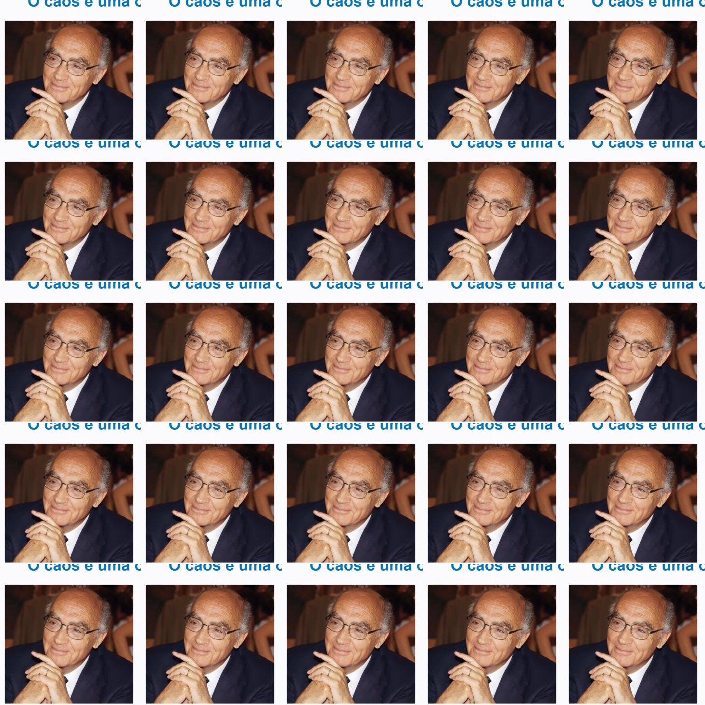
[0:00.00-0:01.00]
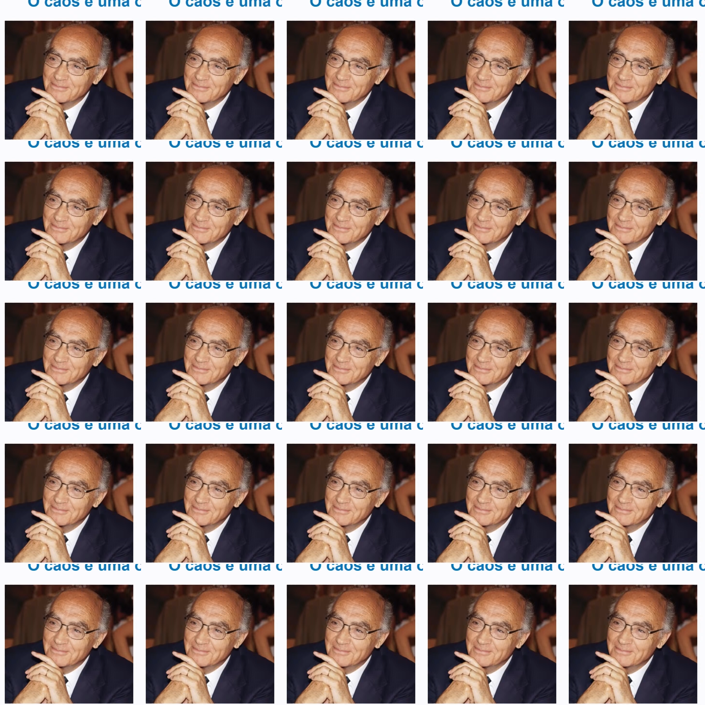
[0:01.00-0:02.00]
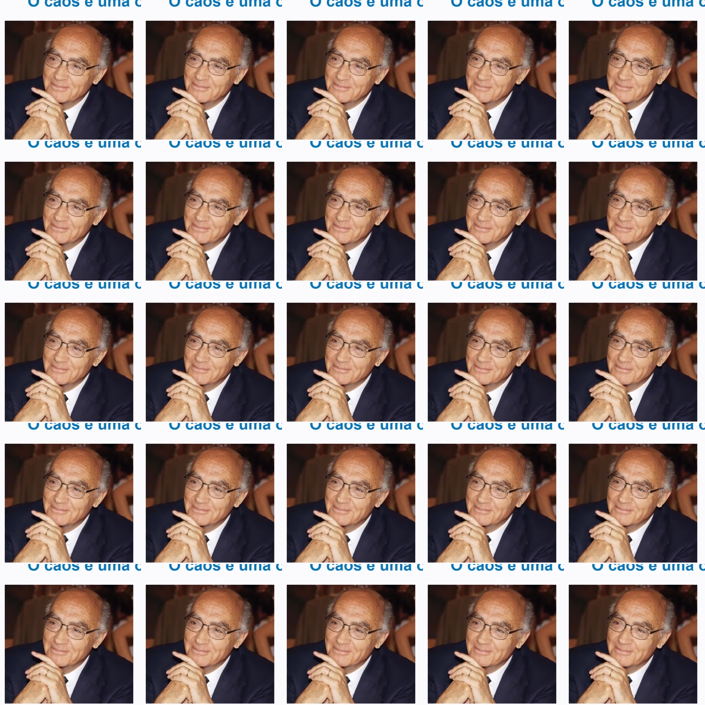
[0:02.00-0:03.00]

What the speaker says: (silence)